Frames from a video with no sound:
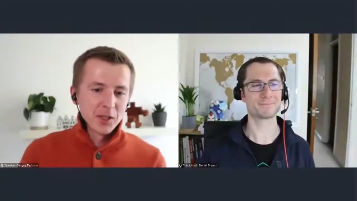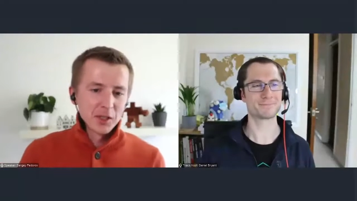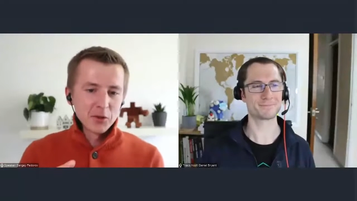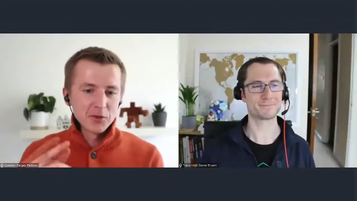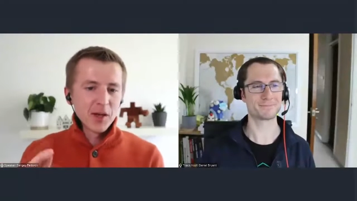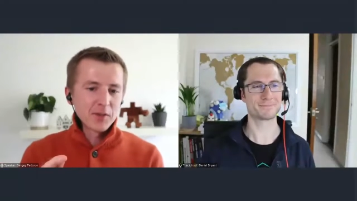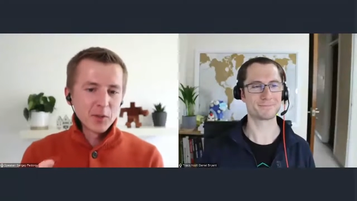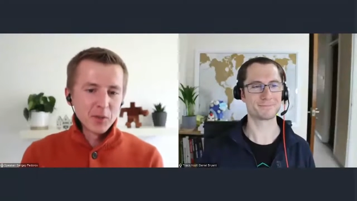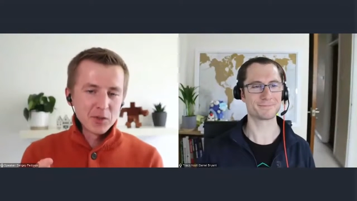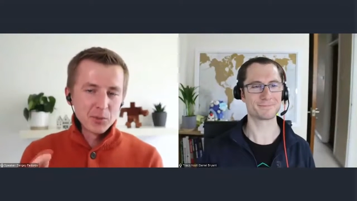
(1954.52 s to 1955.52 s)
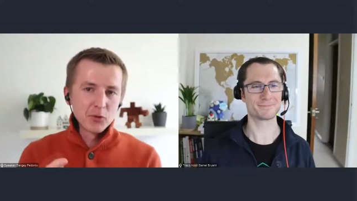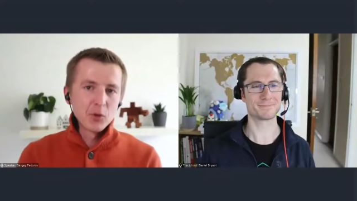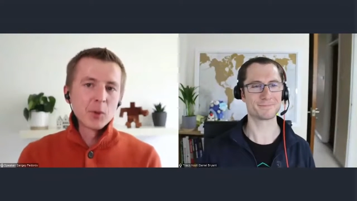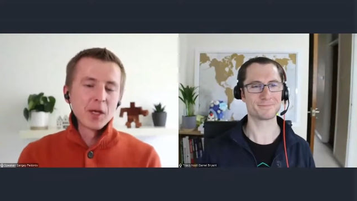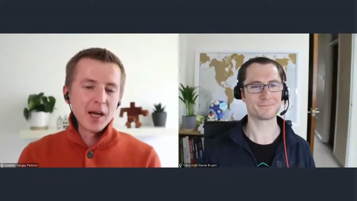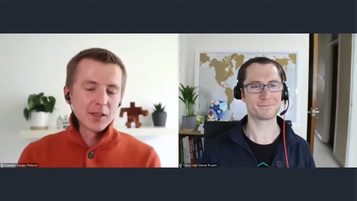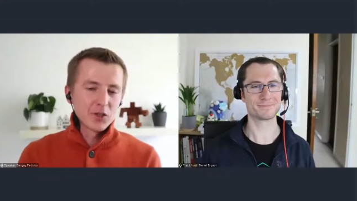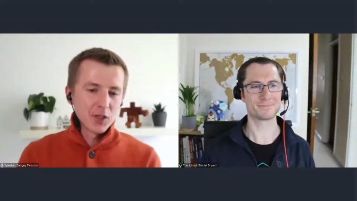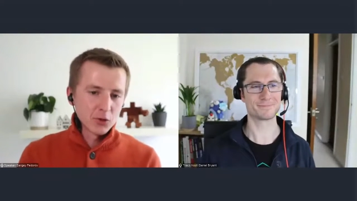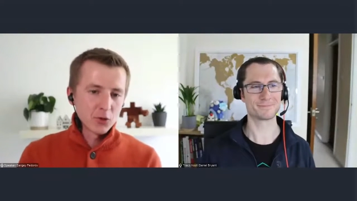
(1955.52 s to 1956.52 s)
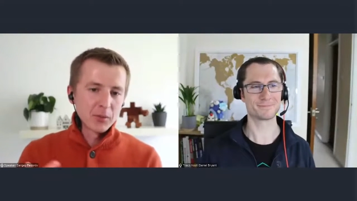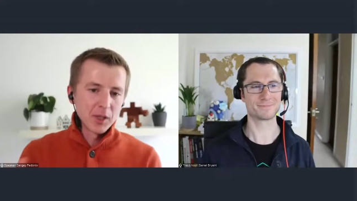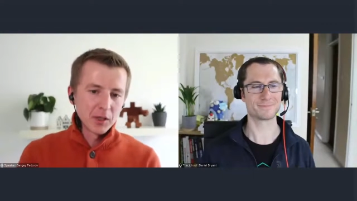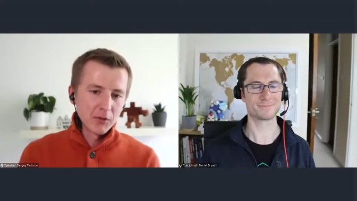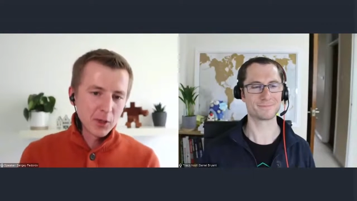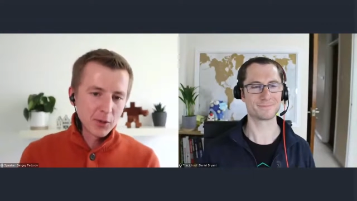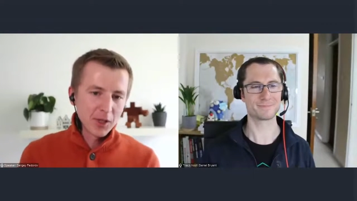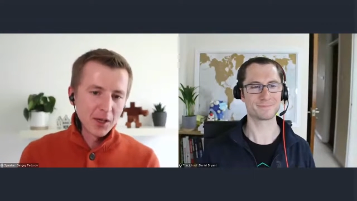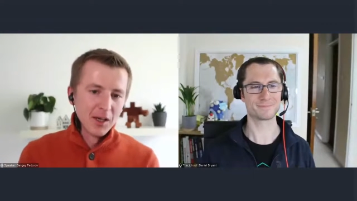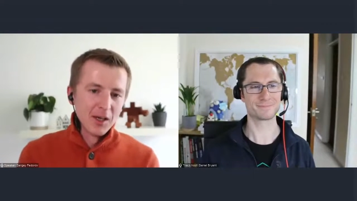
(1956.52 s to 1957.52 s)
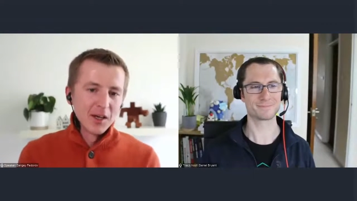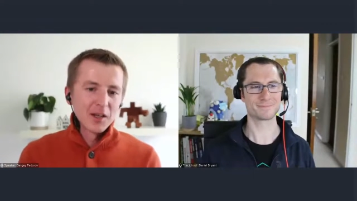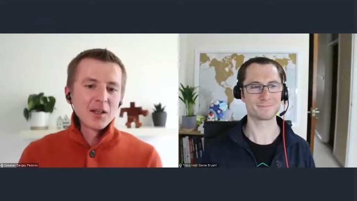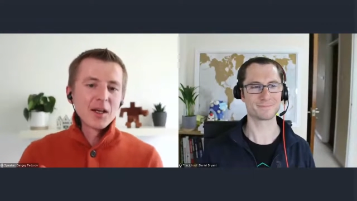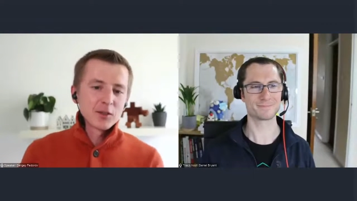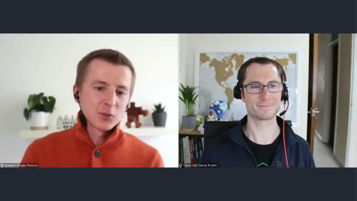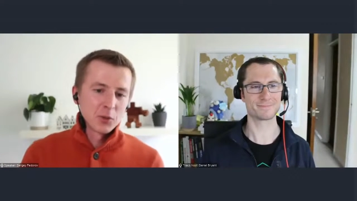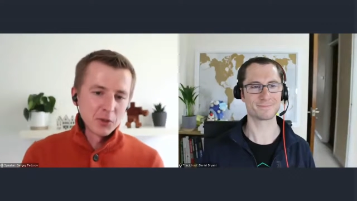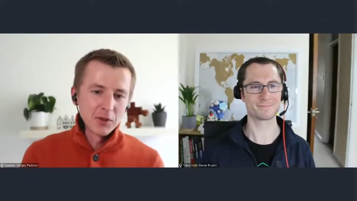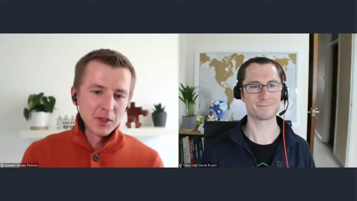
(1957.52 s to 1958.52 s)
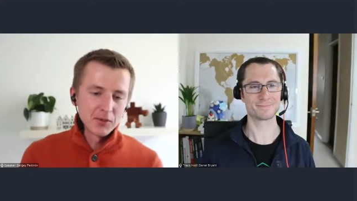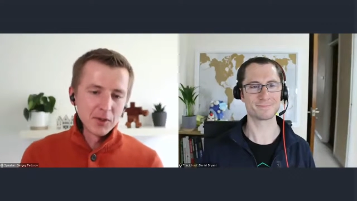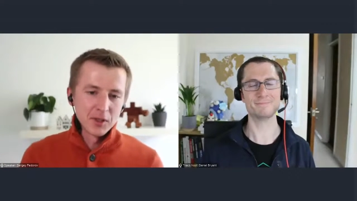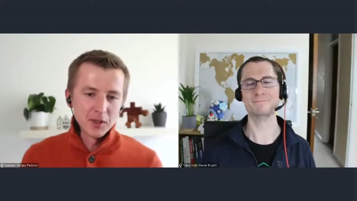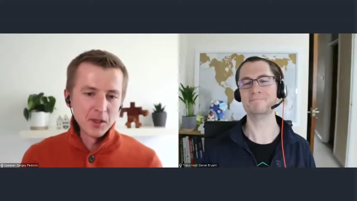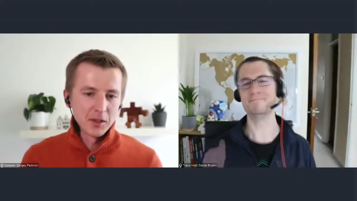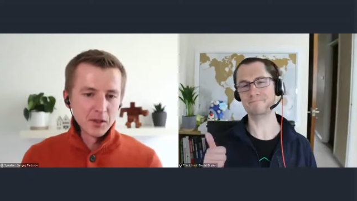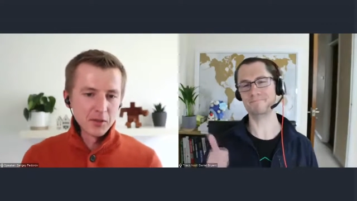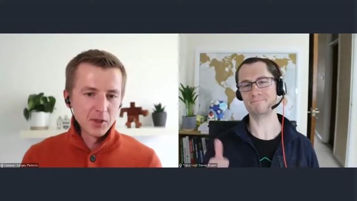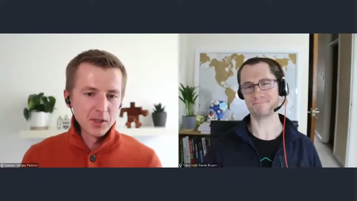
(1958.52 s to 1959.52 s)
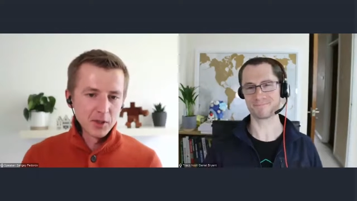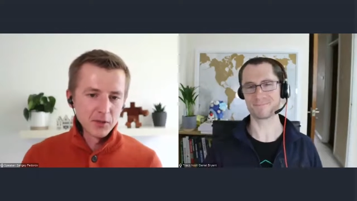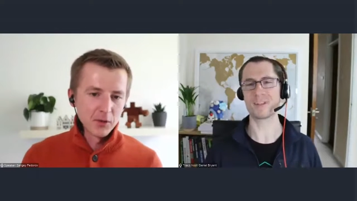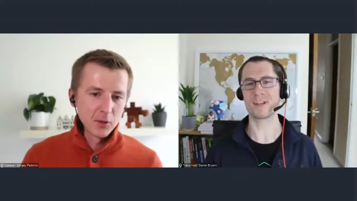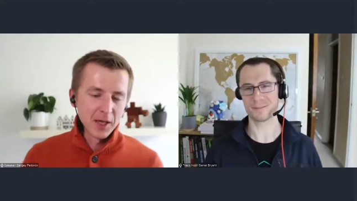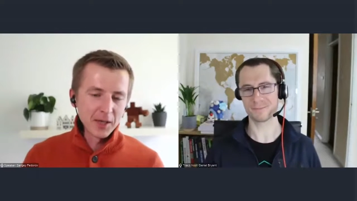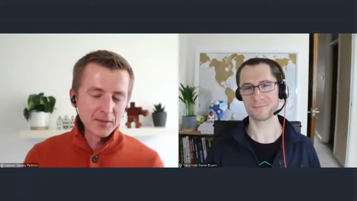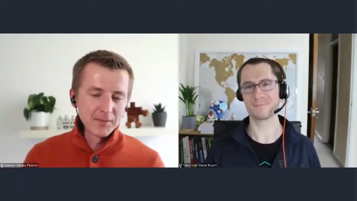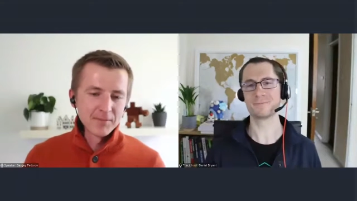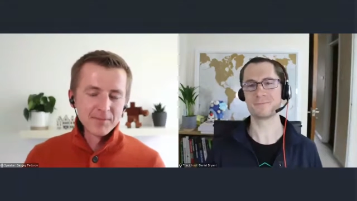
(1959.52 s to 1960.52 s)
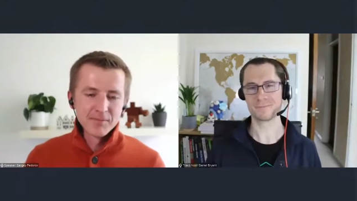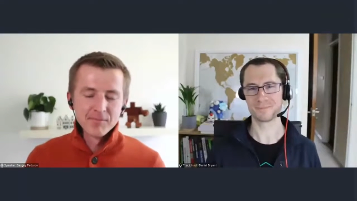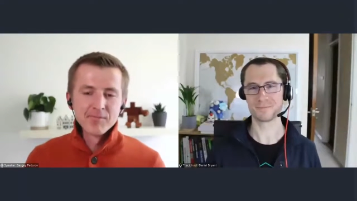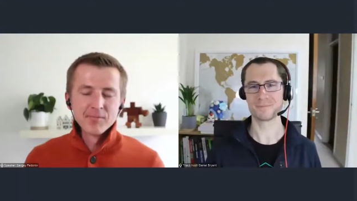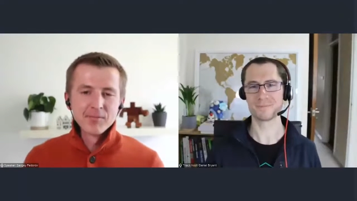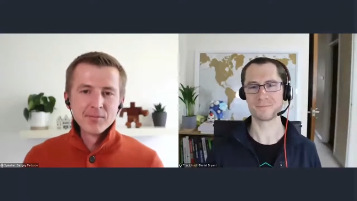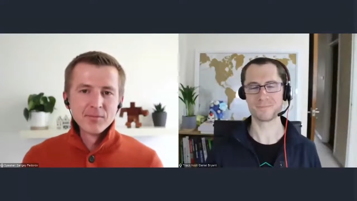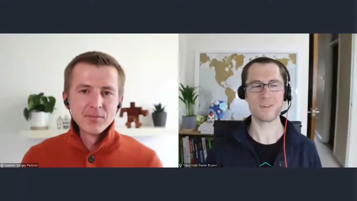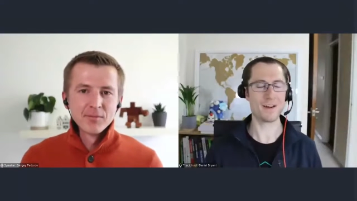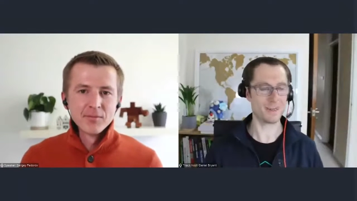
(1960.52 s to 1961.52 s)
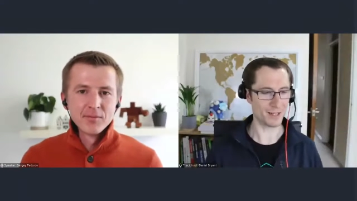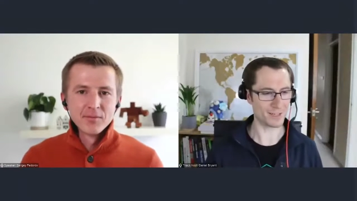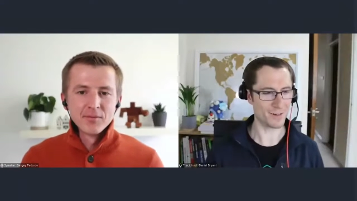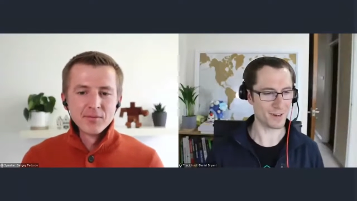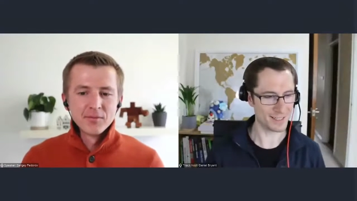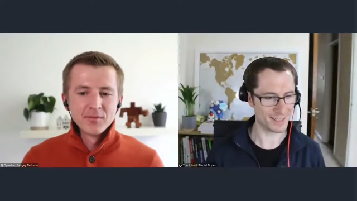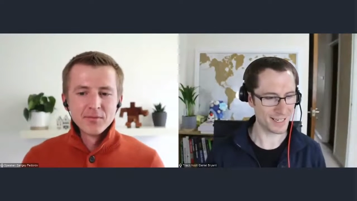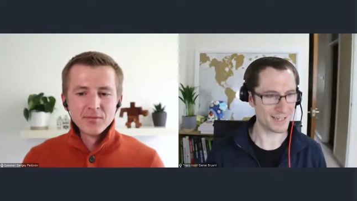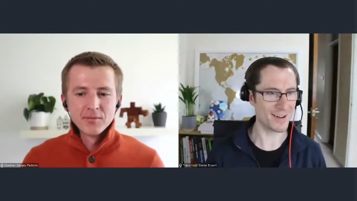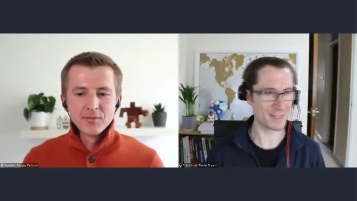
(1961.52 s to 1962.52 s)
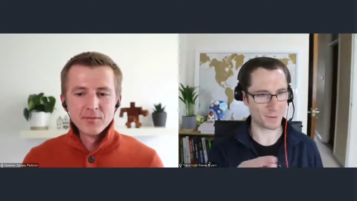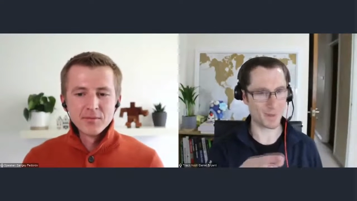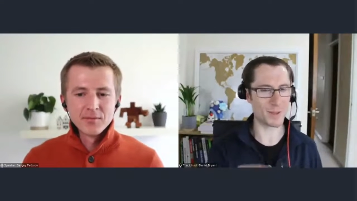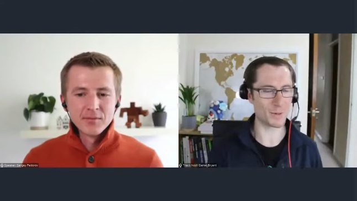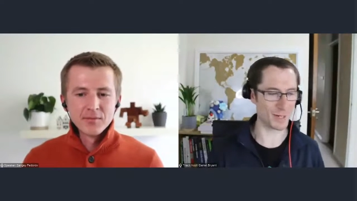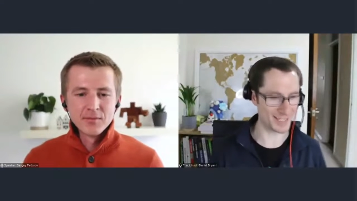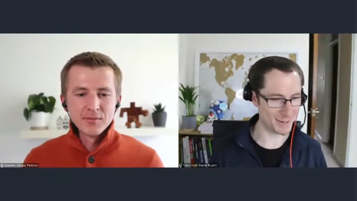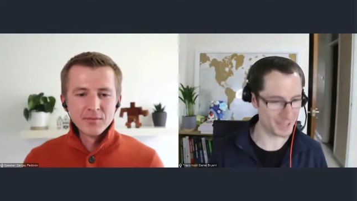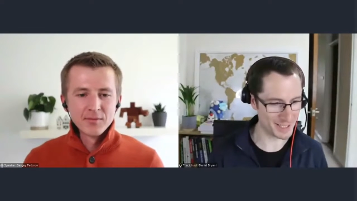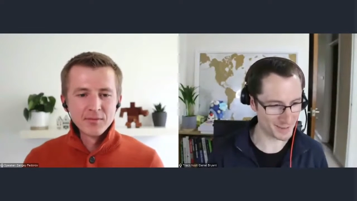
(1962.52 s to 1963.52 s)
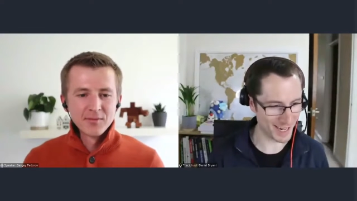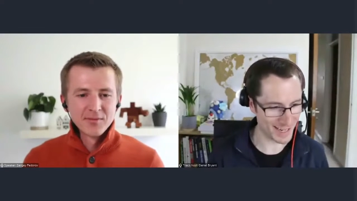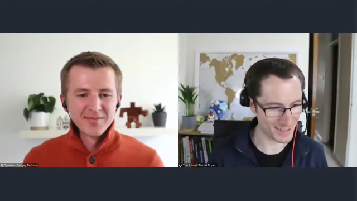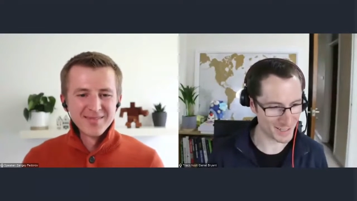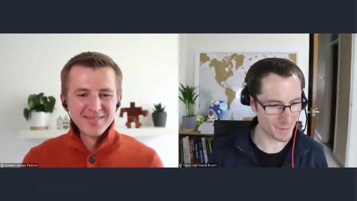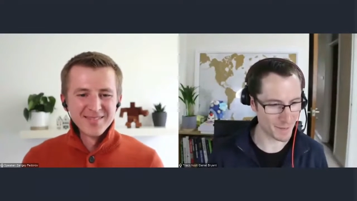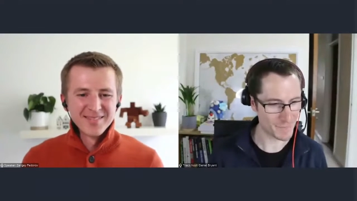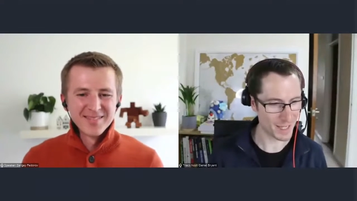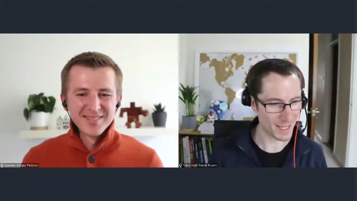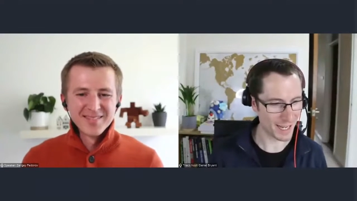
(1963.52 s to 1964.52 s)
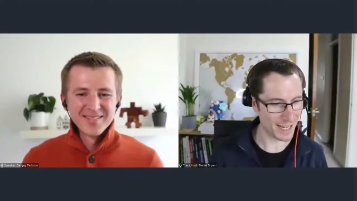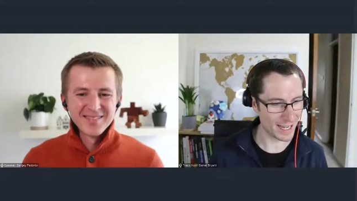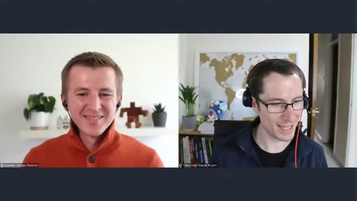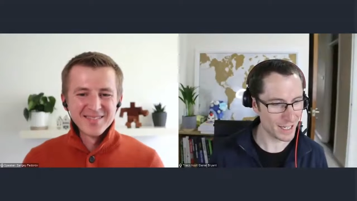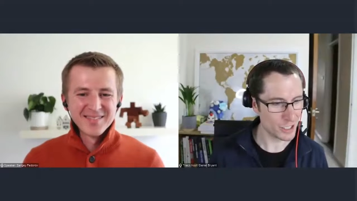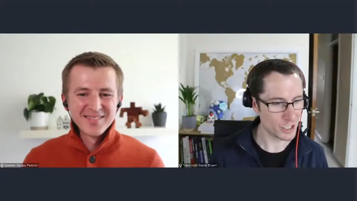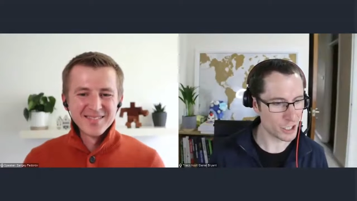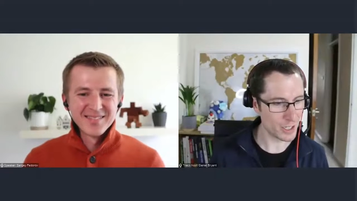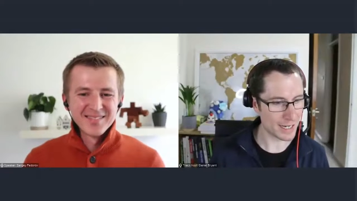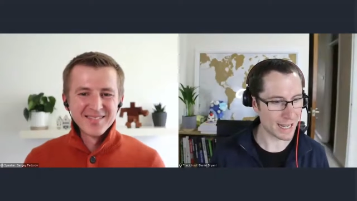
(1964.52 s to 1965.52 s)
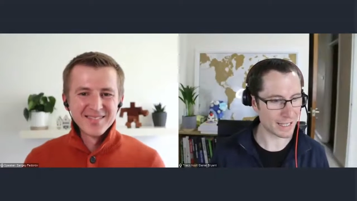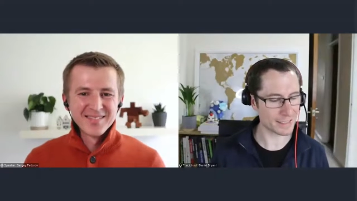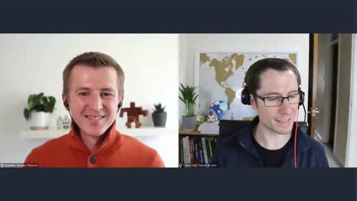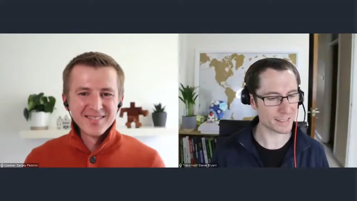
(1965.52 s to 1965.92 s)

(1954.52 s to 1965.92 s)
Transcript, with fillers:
Speaker 1: within those five ten minutes before we had a chance to update the routing, clients would aggressively, uh, aggressively fall
Speaker 2: back. Very nice, very nice indeed. You answered one of my other questions there, which is great, super. Uh, Julian asks,